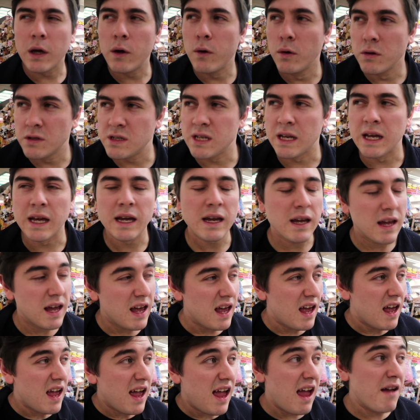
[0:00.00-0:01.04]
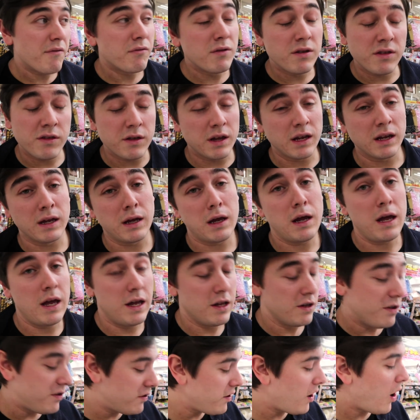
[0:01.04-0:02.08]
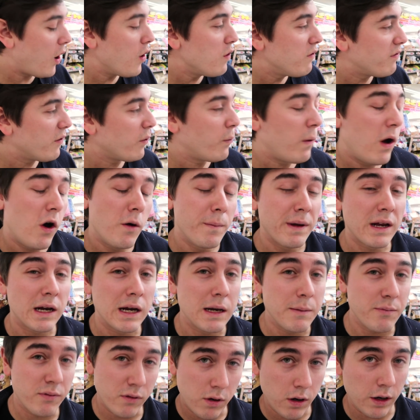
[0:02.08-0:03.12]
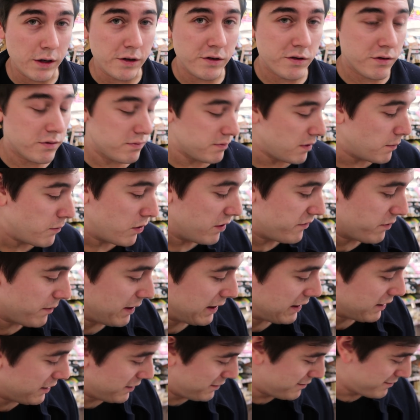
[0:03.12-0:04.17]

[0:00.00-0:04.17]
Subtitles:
Quijote, everything is overwhelmingly priced. I'm not even making